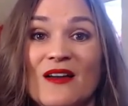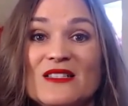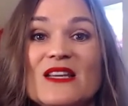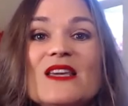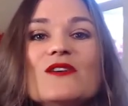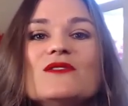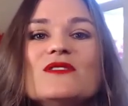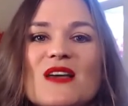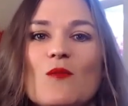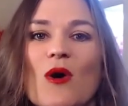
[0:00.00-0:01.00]
To hear
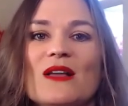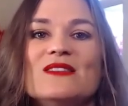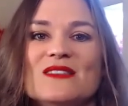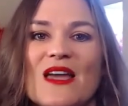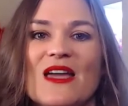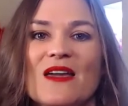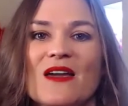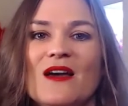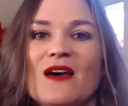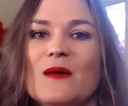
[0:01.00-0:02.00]
someone
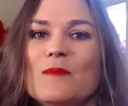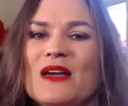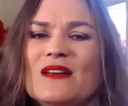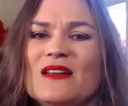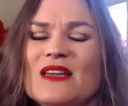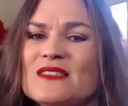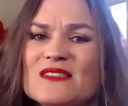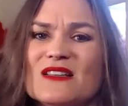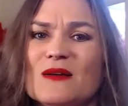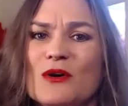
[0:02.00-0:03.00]
say, but it's
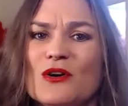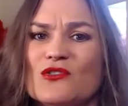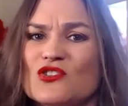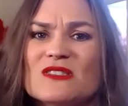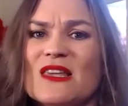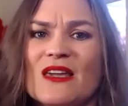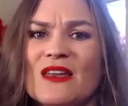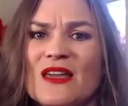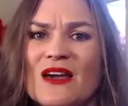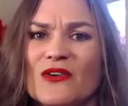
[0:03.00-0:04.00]
still a birth just like
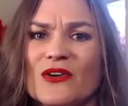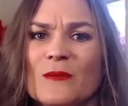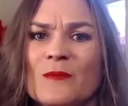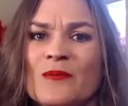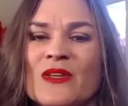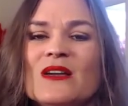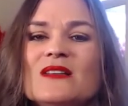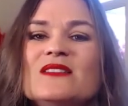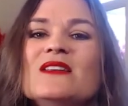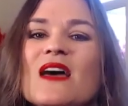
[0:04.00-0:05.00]
any other,
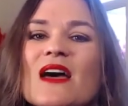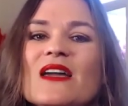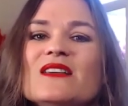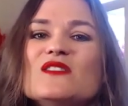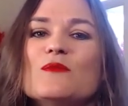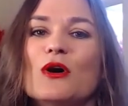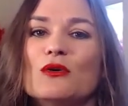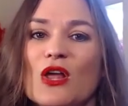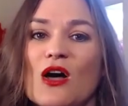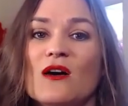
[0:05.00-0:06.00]
denies the
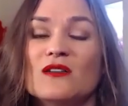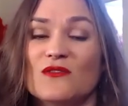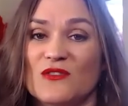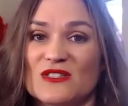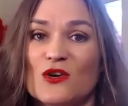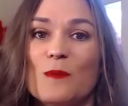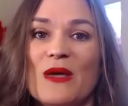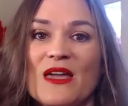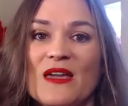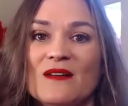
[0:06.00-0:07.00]
prolonged physical
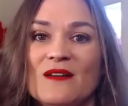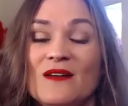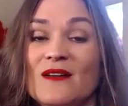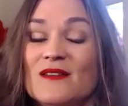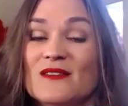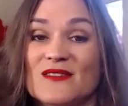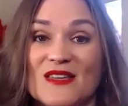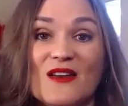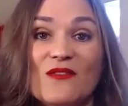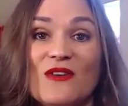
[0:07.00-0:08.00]
pain,
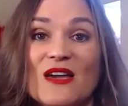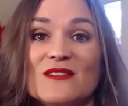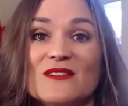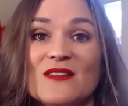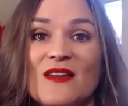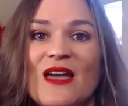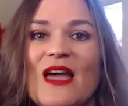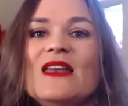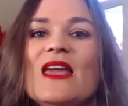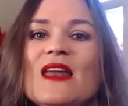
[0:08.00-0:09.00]
side effects,
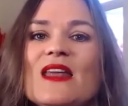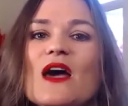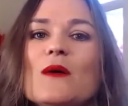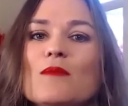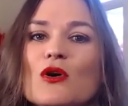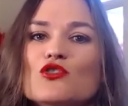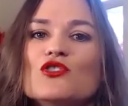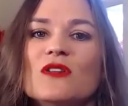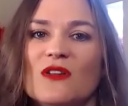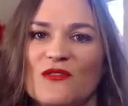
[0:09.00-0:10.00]
and any
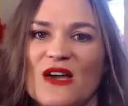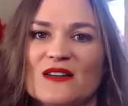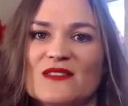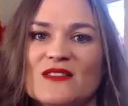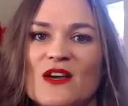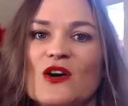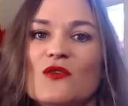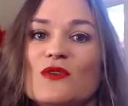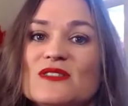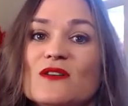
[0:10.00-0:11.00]
emotional effects
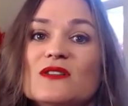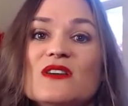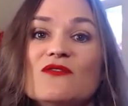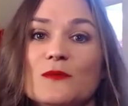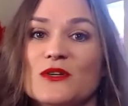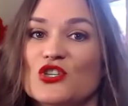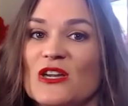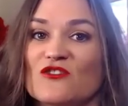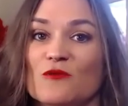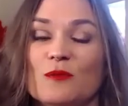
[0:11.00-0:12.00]
resulting from a change of